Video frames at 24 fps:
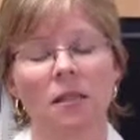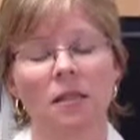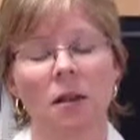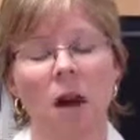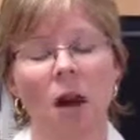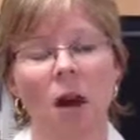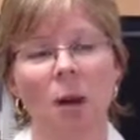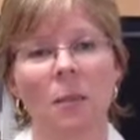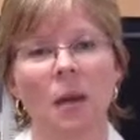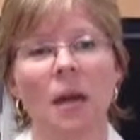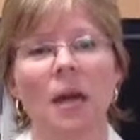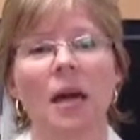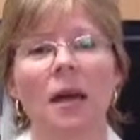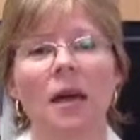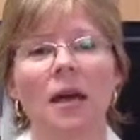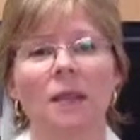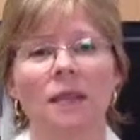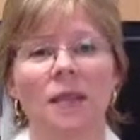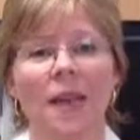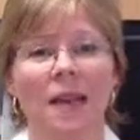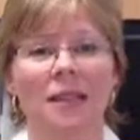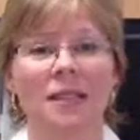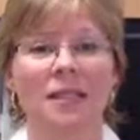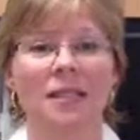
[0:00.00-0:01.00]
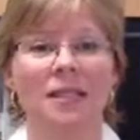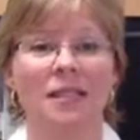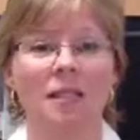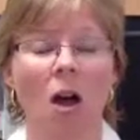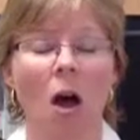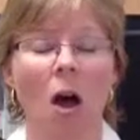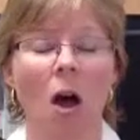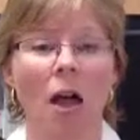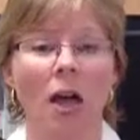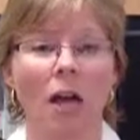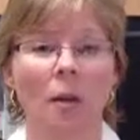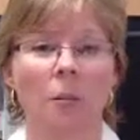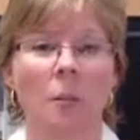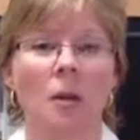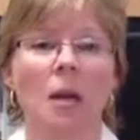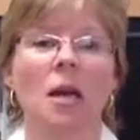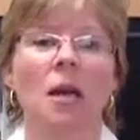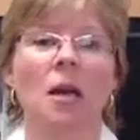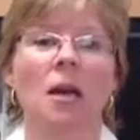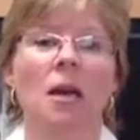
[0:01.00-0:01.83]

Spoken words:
top, that's time.